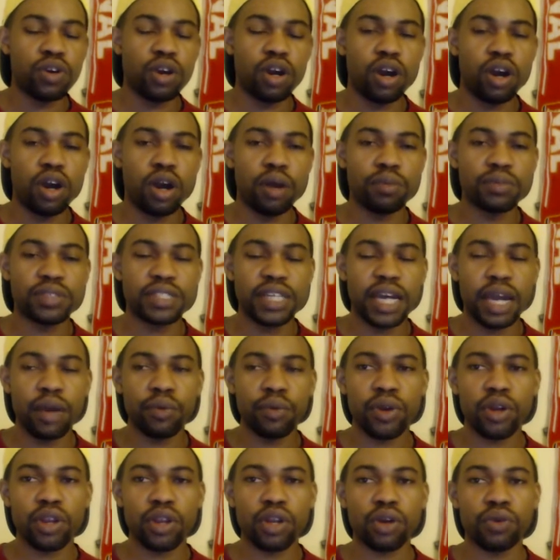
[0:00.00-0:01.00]
Up top,
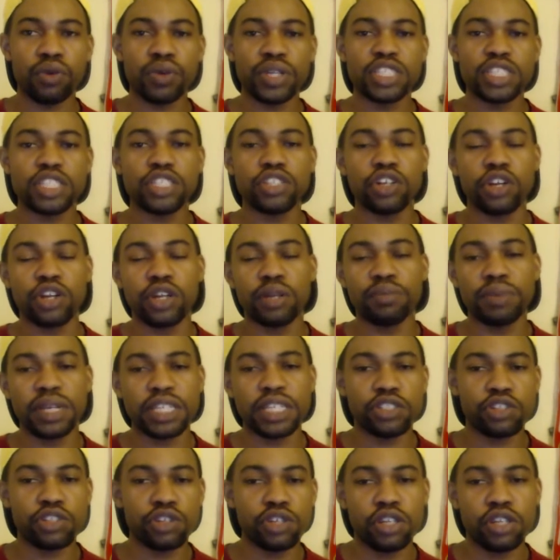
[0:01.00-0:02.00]
we're going to go with Sterling, man.
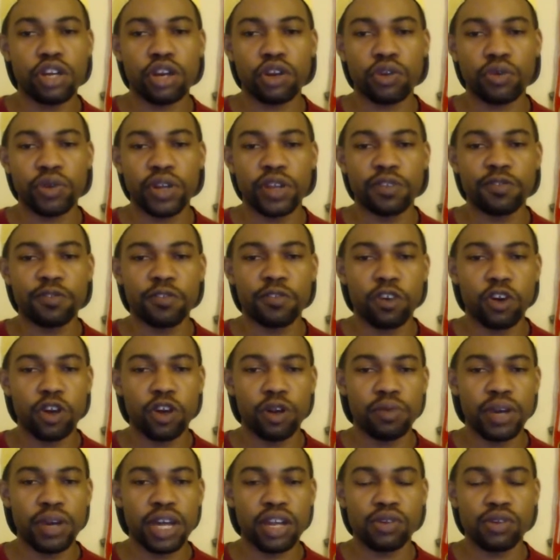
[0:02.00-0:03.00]
Sterling on great
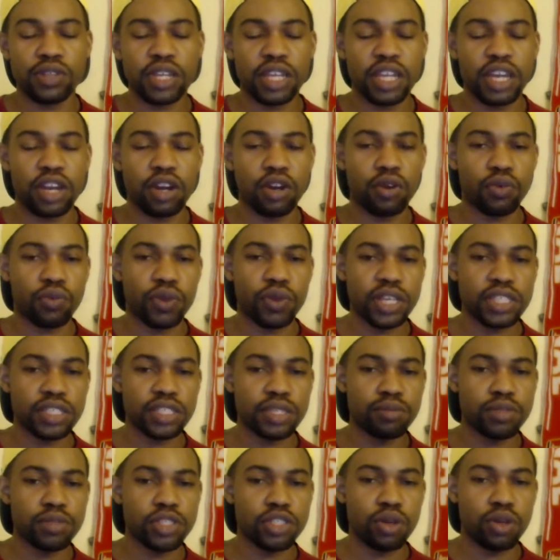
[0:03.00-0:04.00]
form. I don't think they're going to
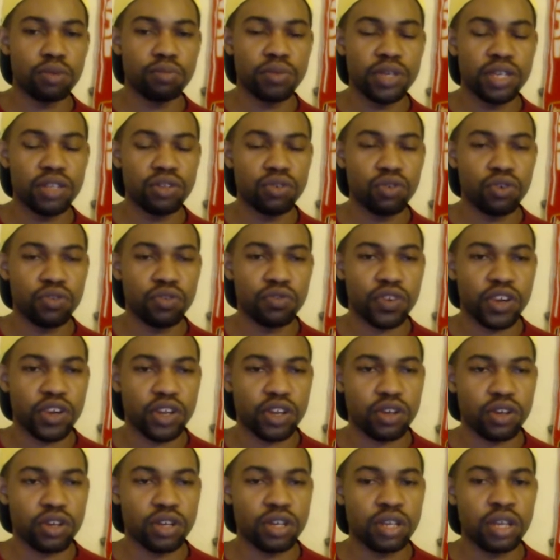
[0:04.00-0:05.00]
rest him. He's going to be doing
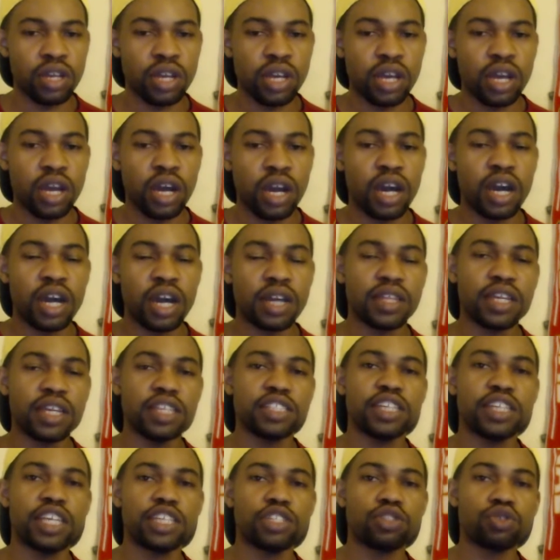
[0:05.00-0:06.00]
very good. I
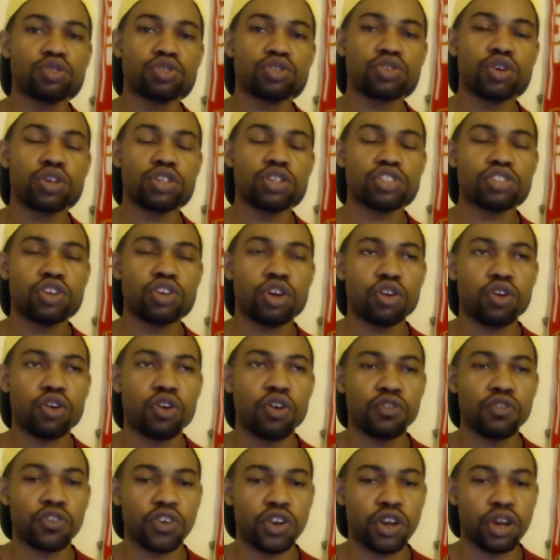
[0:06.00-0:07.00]
think Jesus is going to start
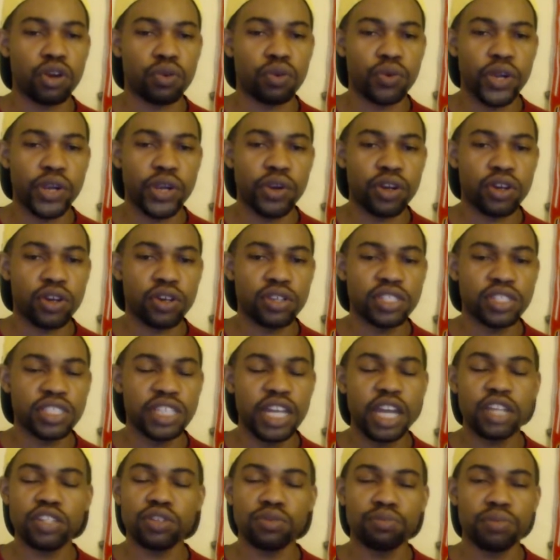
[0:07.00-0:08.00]
over Aguero because
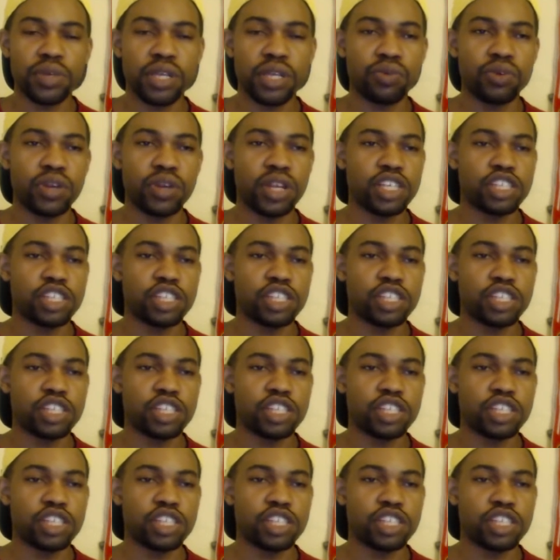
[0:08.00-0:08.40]
he hasn't been really